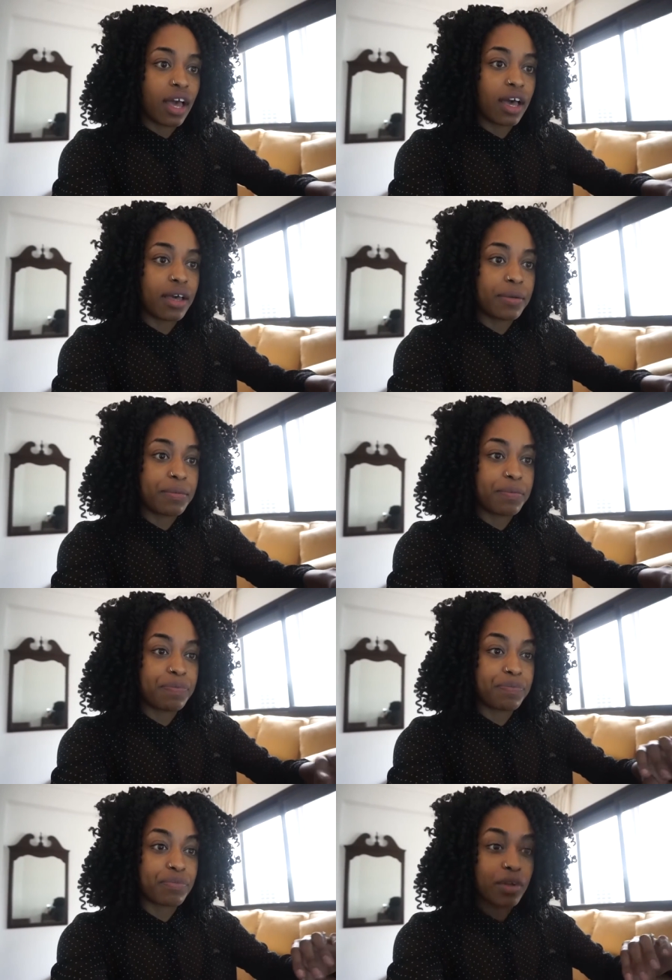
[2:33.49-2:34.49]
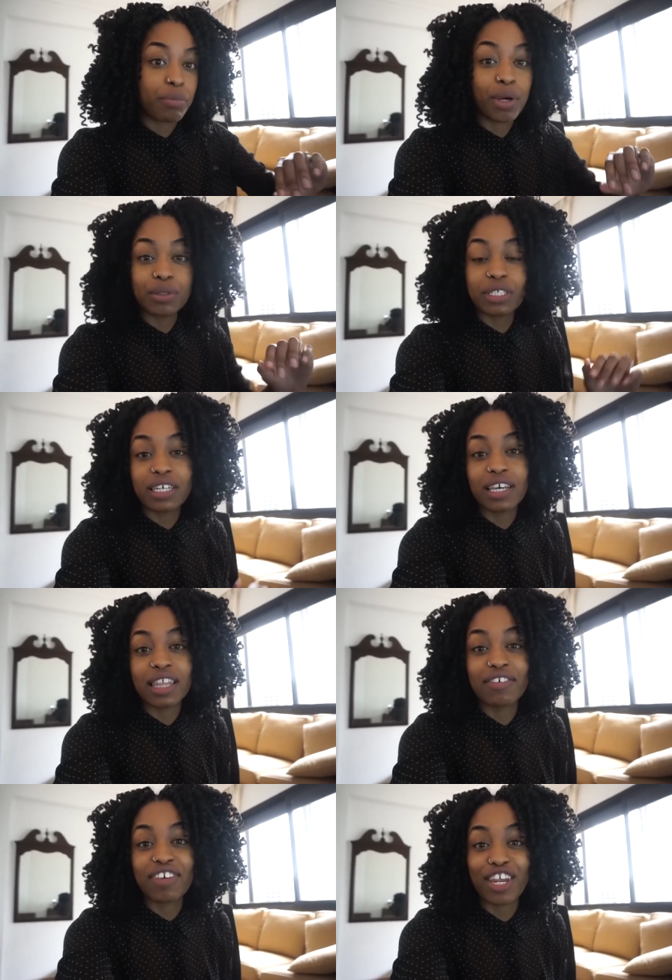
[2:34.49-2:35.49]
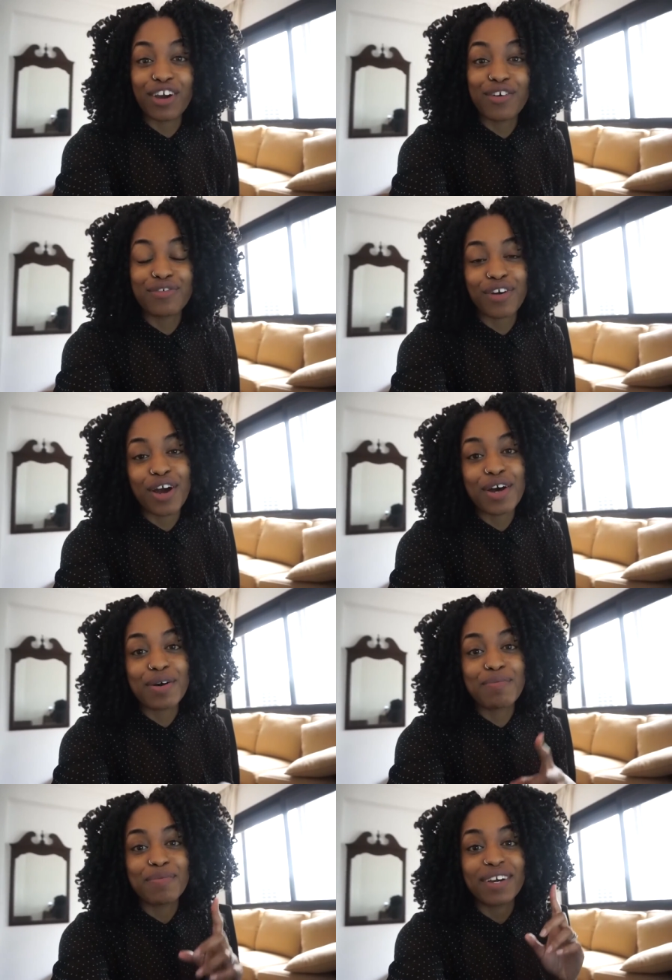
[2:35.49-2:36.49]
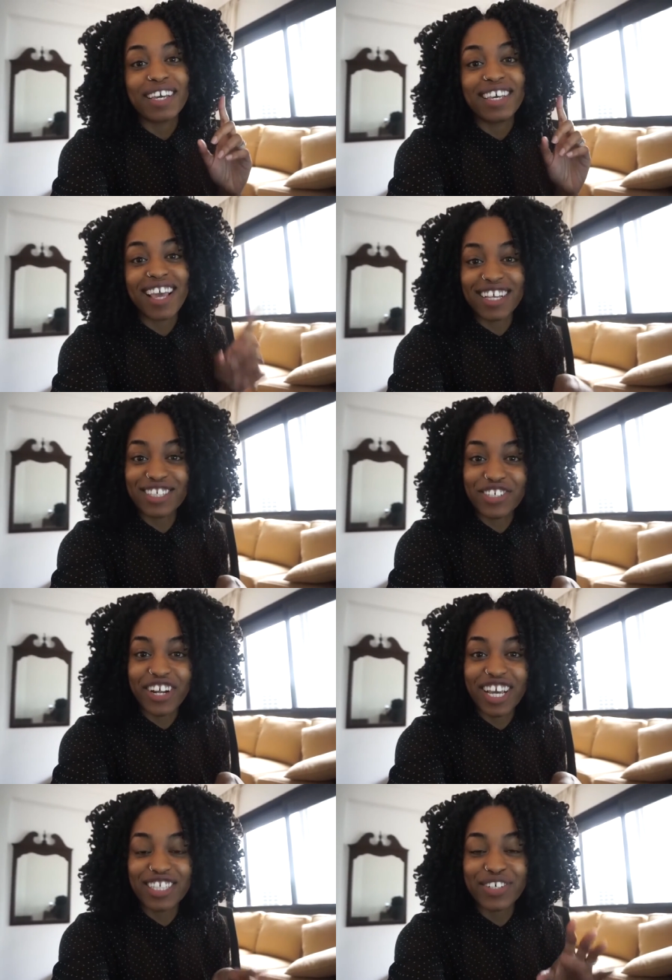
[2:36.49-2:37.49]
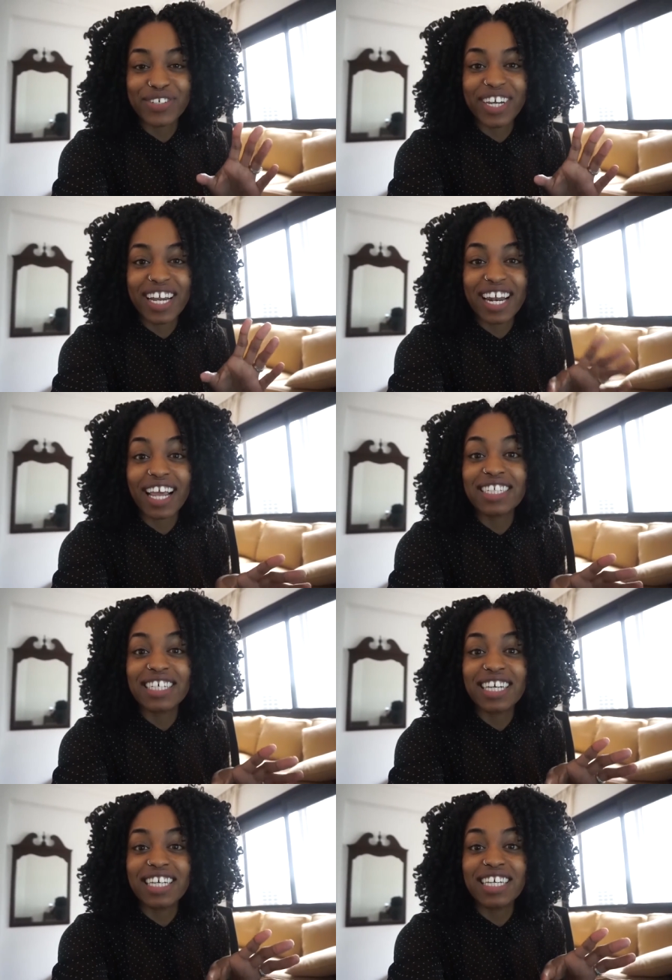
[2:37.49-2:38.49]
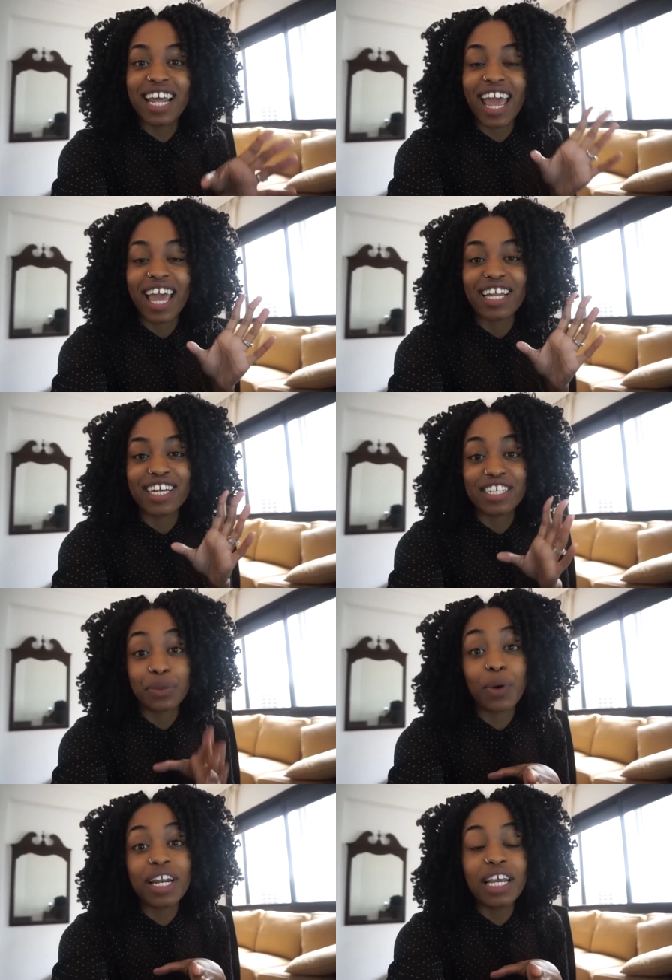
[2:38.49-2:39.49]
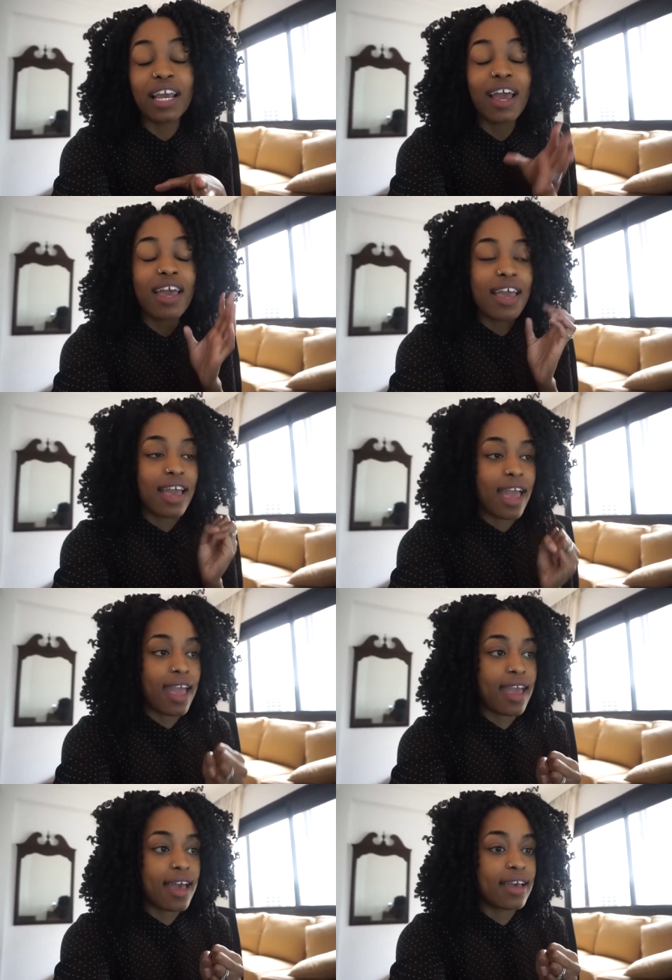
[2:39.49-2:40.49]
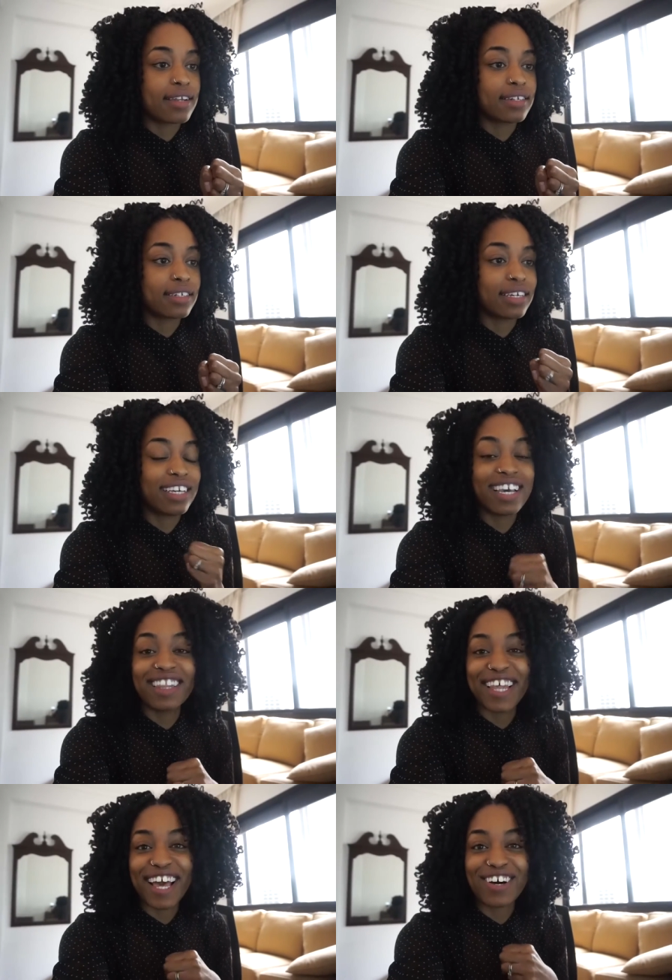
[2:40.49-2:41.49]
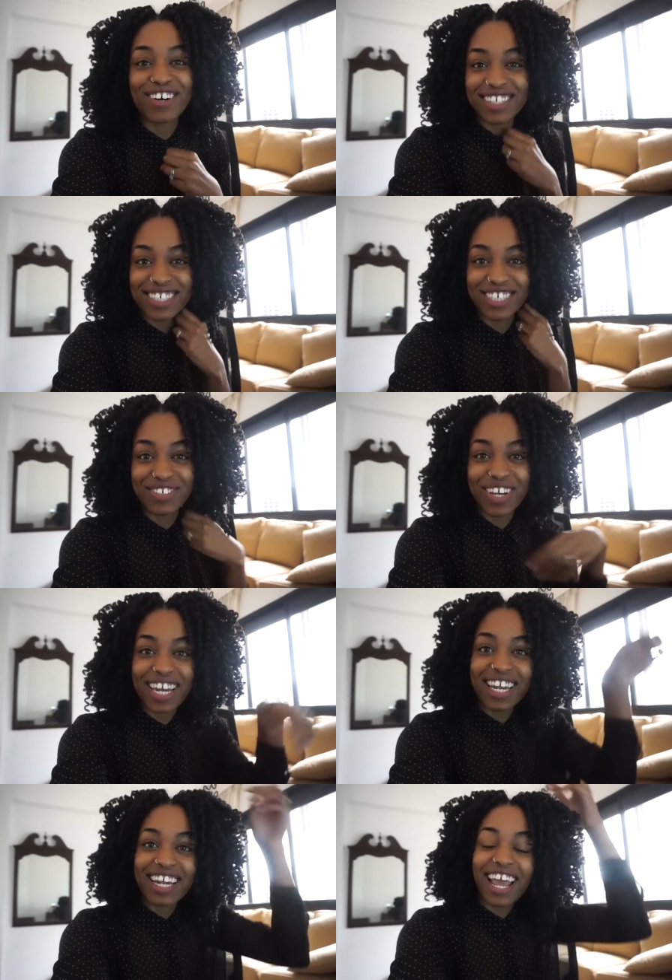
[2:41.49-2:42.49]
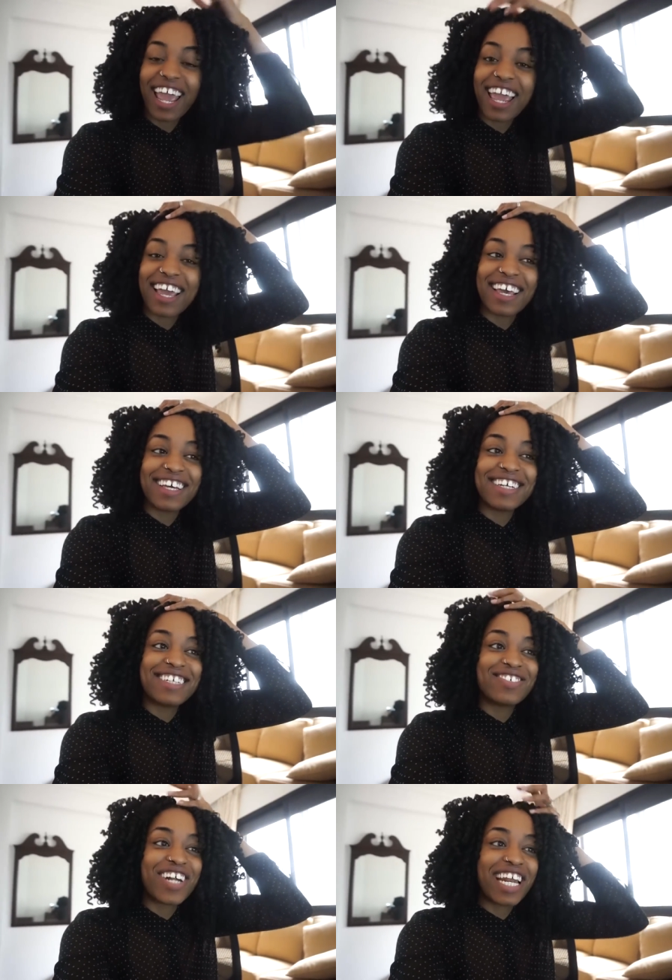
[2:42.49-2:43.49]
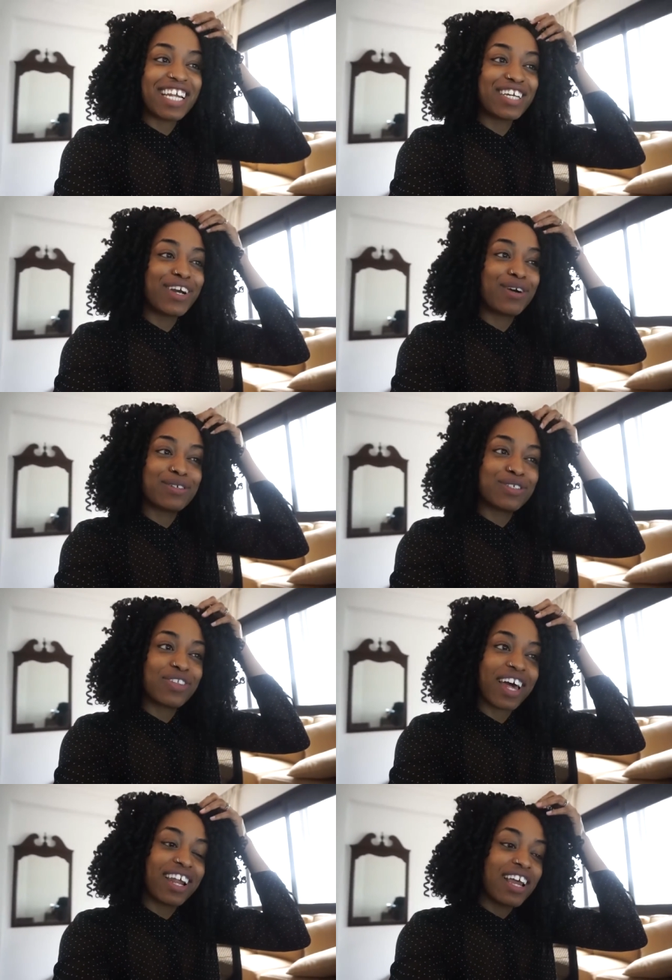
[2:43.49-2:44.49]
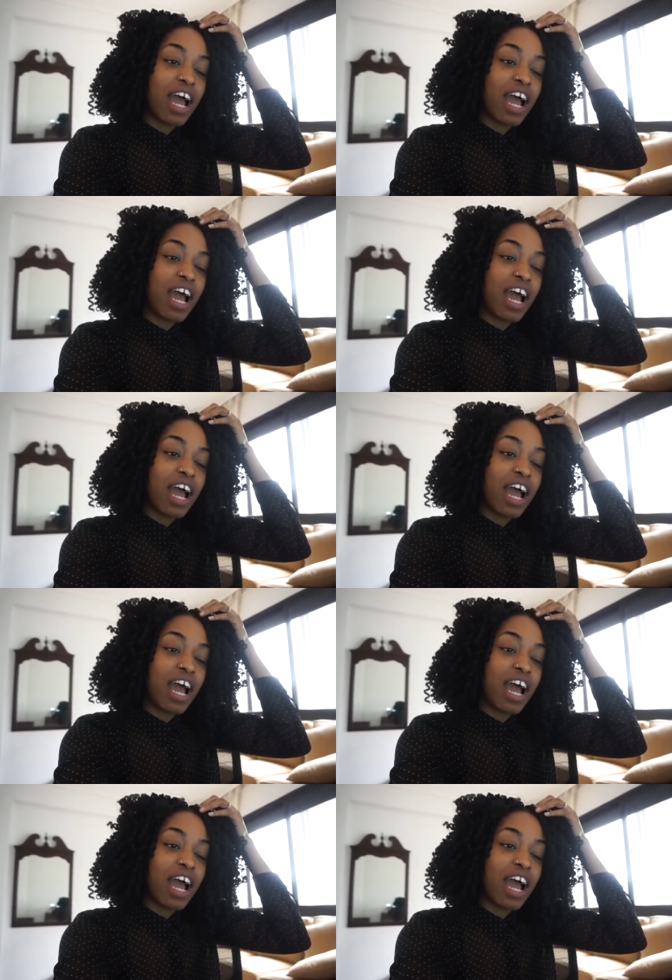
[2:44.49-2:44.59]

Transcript: um, posting the video from yesterday, so day nineteen and day twenty, and getting that all situated and ready to go so that